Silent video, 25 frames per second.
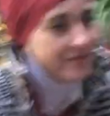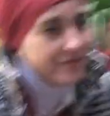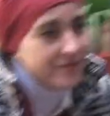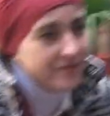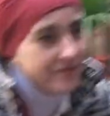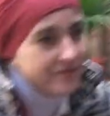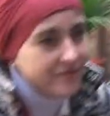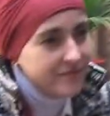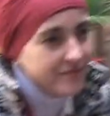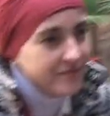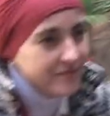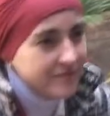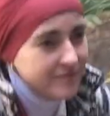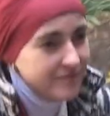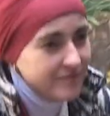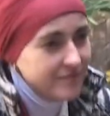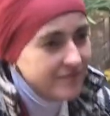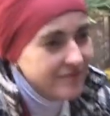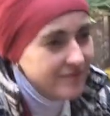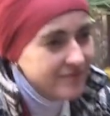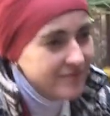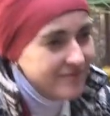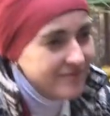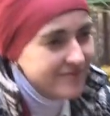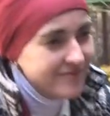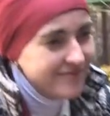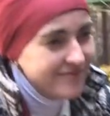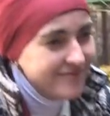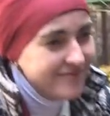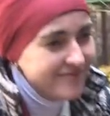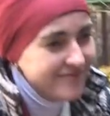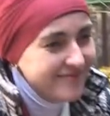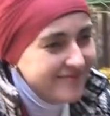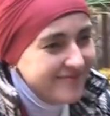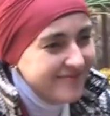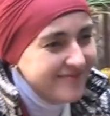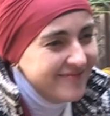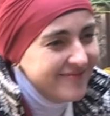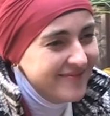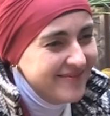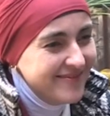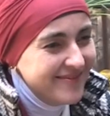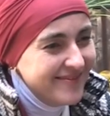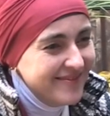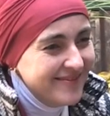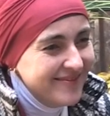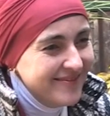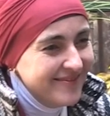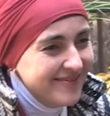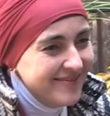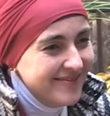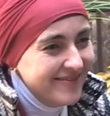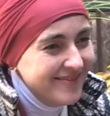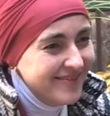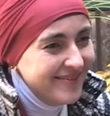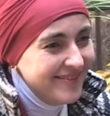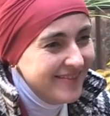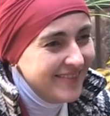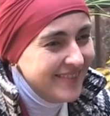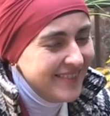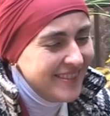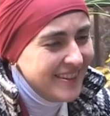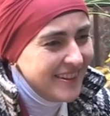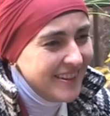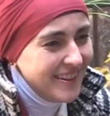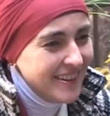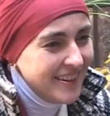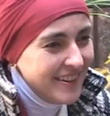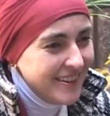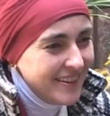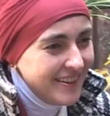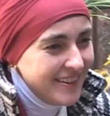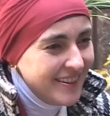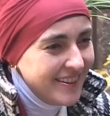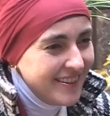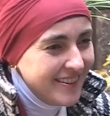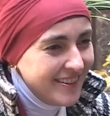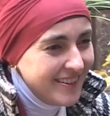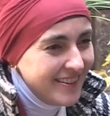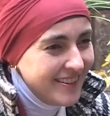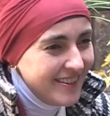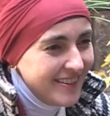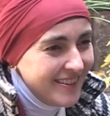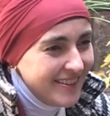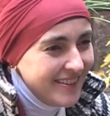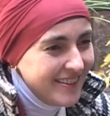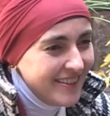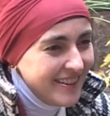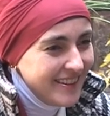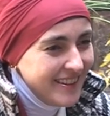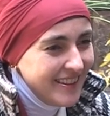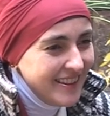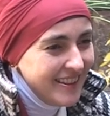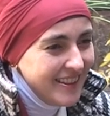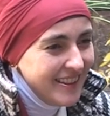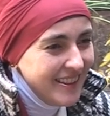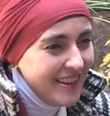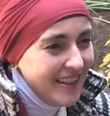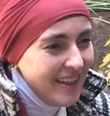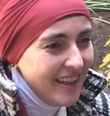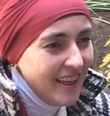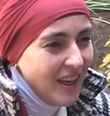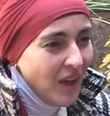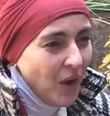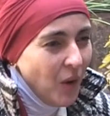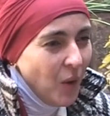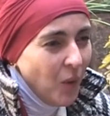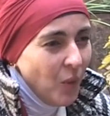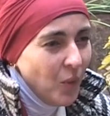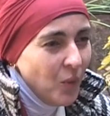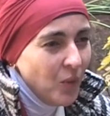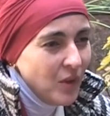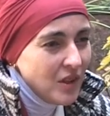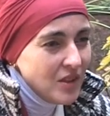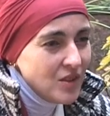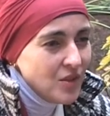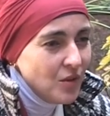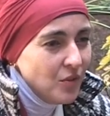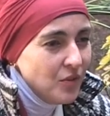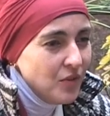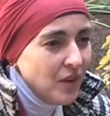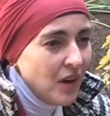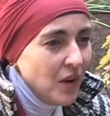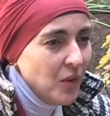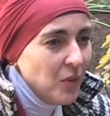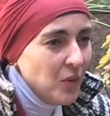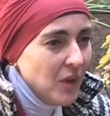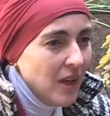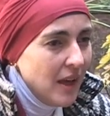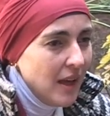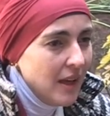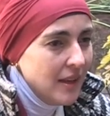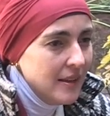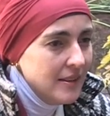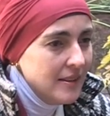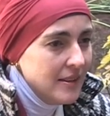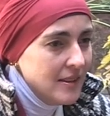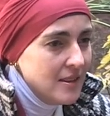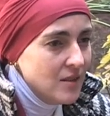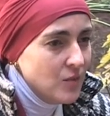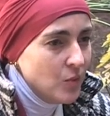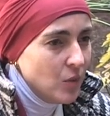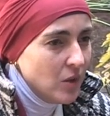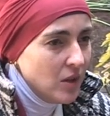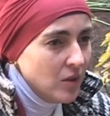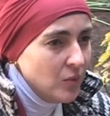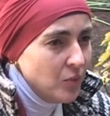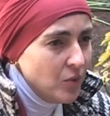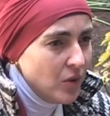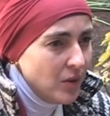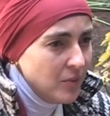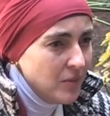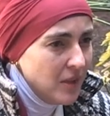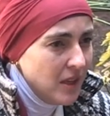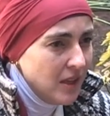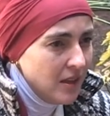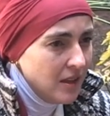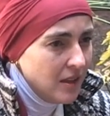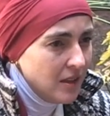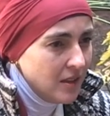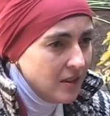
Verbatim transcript: to be here in Pingyao as part of this brand new festival? Well, so far we had this world premiere